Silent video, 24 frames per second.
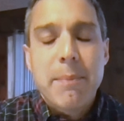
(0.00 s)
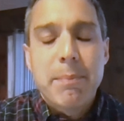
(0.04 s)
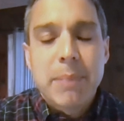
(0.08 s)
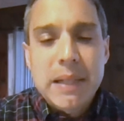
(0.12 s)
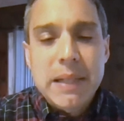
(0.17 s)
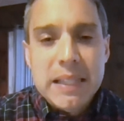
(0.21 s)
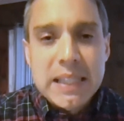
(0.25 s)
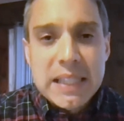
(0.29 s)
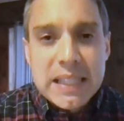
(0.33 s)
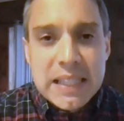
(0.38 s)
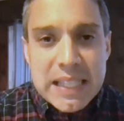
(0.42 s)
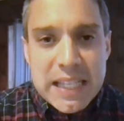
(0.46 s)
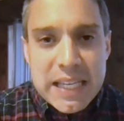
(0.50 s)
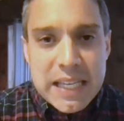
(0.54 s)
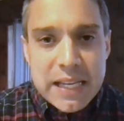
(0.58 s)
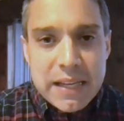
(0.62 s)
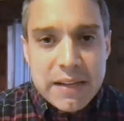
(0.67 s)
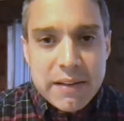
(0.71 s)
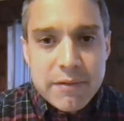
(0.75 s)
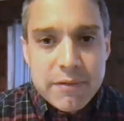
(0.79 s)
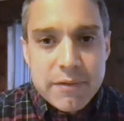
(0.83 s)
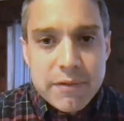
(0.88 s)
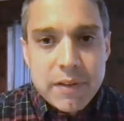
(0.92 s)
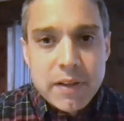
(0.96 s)

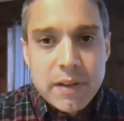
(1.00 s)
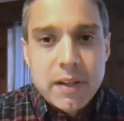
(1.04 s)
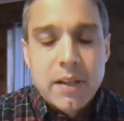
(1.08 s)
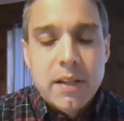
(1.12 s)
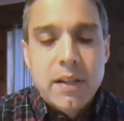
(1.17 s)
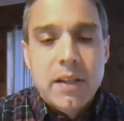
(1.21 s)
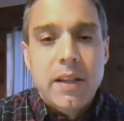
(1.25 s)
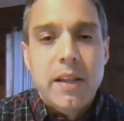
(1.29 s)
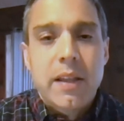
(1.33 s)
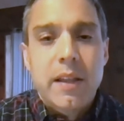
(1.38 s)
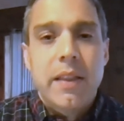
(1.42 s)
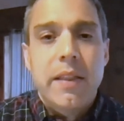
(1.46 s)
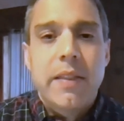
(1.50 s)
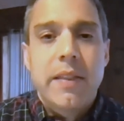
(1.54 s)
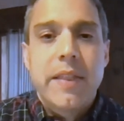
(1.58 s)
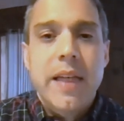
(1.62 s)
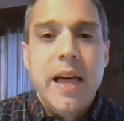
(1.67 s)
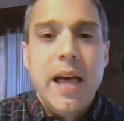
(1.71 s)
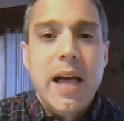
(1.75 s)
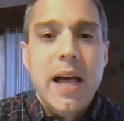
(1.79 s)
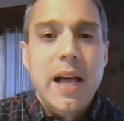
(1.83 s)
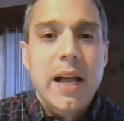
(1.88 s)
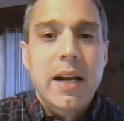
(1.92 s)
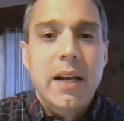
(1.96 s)
believe
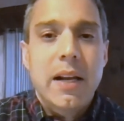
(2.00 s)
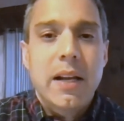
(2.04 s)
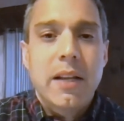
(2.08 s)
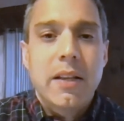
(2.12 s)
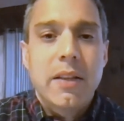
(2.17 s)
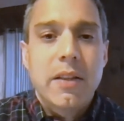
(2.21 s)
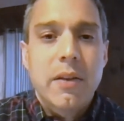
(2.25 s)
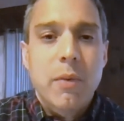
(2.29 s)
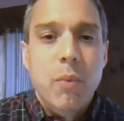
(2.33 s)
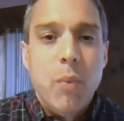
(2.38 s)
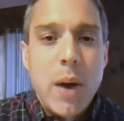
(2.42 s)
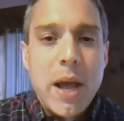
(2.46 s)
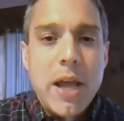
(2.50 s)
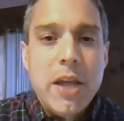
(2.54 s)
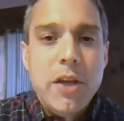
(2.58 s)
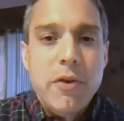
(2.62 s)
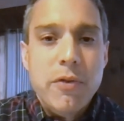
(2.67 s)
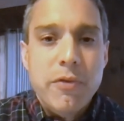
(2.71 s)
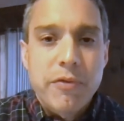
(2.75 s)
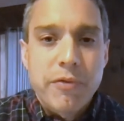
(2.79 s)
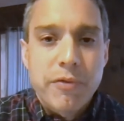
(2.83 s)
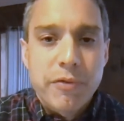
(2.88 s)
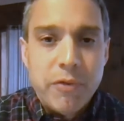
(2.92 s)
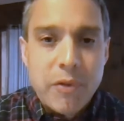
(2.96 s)
that the way
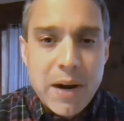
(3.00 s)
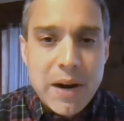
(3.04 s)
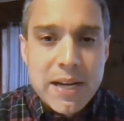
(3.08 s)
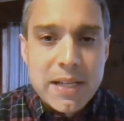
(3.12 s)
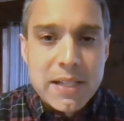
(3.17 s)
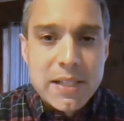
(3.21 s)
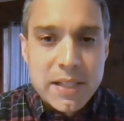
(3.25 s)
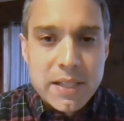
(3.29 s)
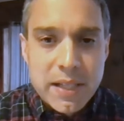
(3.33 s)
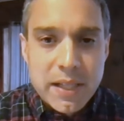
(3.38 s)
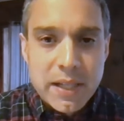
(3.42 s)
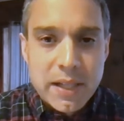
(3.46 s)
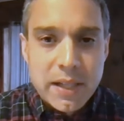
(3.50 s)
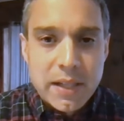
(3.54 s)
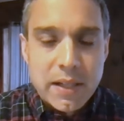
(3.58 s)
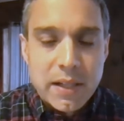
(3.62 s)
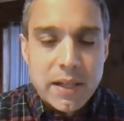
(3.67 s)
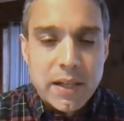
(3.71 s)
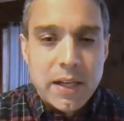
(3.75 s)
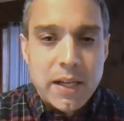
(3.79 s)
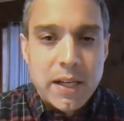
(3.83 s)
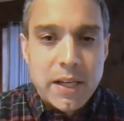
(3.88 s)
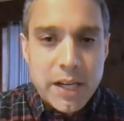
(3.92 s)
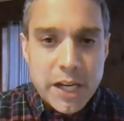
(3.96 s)
you phrased it
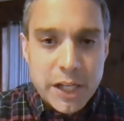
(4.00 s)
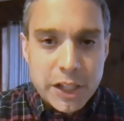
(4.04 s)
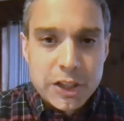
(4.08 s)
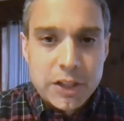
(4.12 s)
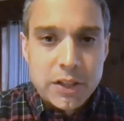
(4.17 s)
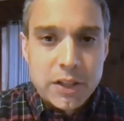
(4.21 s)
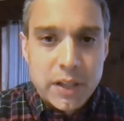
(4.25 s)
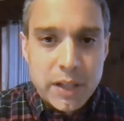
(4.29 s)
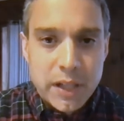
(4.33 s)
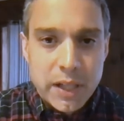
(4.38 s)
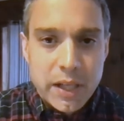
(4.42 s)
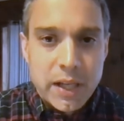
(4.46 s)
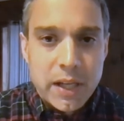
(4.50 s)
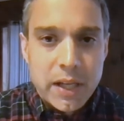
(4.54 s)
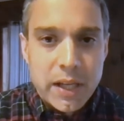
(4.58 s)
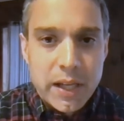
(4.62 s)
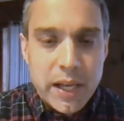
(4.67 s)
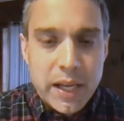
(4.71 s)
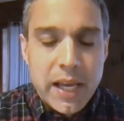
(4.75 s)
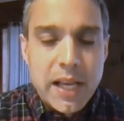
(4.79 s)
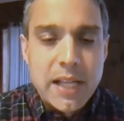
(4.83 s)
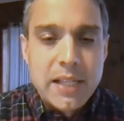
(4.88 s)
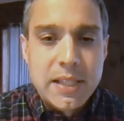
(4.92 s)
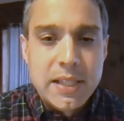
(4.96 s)
initially
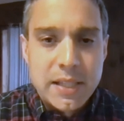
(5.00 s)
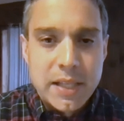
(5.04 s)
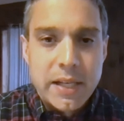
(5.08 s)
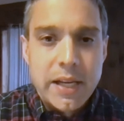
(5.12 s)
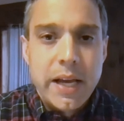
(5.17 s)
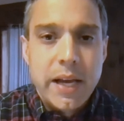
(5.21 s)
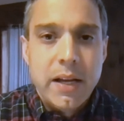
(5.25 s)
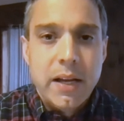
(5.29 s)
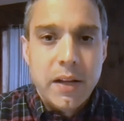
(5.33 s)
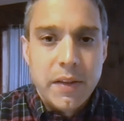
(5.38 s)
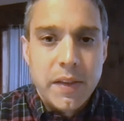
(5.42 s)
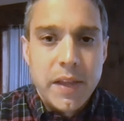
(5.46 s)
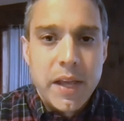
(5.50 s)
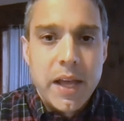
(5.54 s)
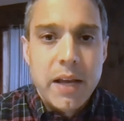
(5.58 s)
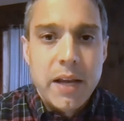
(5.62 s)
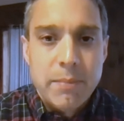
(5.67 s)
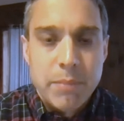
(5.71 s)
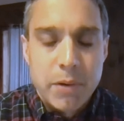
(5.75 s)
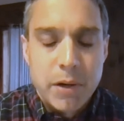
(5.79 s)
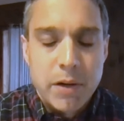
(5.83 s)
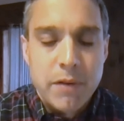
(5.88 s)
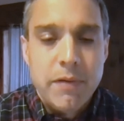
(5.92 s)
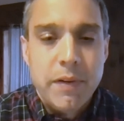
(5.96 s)
hits the nail on the
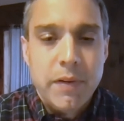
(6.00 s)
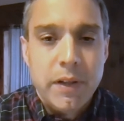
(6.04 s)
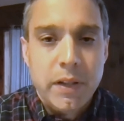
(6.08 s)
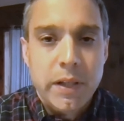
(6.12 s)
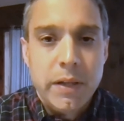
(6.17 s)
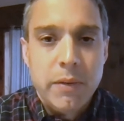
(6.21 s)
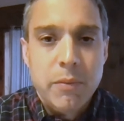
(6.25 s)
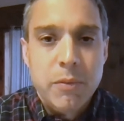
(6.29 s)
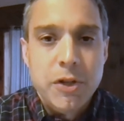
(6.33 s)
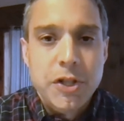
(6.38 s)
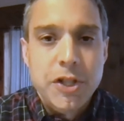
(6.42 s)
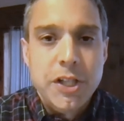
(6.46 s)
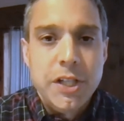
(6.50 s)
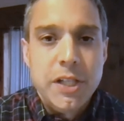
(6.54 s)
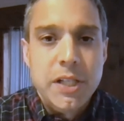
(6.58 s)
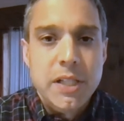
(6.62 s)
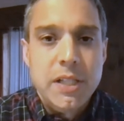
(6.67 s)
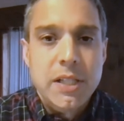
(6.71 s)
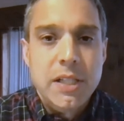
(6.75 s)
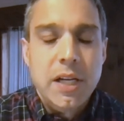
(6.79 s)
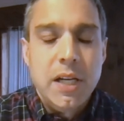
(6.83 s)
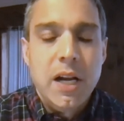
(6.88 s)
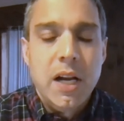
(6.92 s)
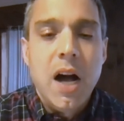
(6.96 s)
head perfectly, which
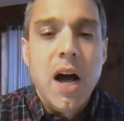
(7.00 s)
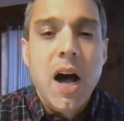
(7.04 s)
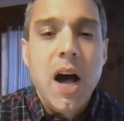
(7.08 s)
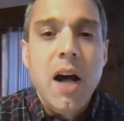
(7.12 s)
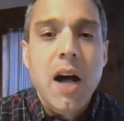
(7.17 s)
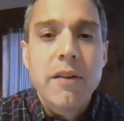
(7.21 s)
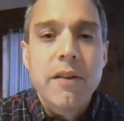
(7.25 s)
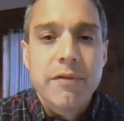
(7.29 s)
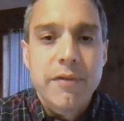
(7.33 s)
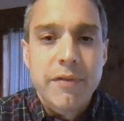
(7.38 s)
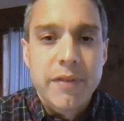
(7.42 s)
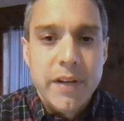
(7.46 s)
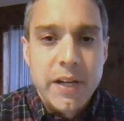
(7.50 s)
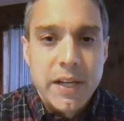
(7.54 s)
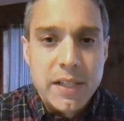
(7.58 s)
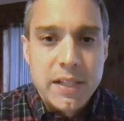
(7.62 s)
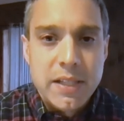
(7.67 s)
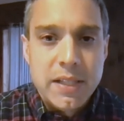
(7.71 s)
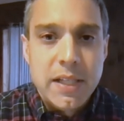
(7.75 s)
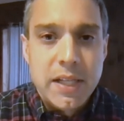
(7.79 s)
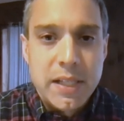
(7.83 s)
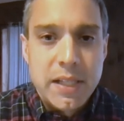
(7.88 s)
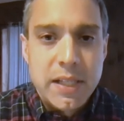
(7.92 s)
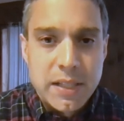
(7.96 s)
is
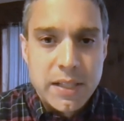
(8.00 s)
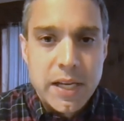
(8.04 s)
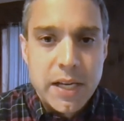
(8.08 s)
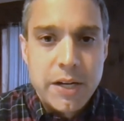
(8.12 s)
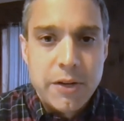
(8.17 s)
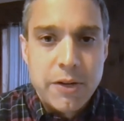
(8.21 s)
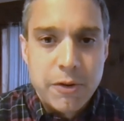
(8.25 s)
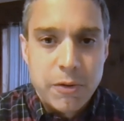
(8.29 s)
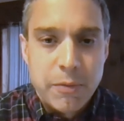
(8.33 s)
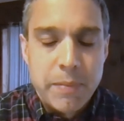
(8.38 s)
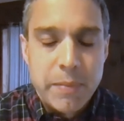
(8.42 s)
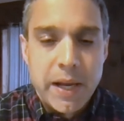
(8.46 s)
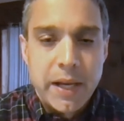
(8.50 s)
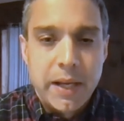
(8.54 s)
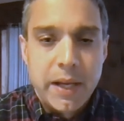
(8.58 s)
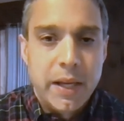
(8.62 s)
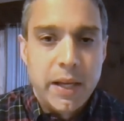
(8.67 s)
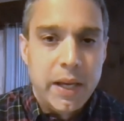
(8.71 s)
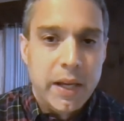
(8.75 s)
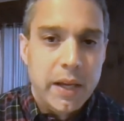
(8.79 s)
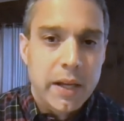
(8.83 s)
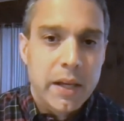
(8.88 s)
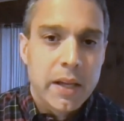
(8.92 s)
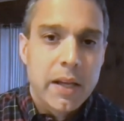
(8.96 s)
confidence in central
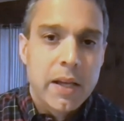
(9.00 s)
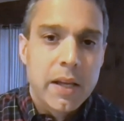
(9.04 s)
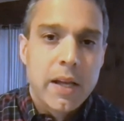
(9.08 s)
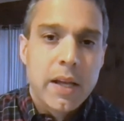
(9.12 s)
banking.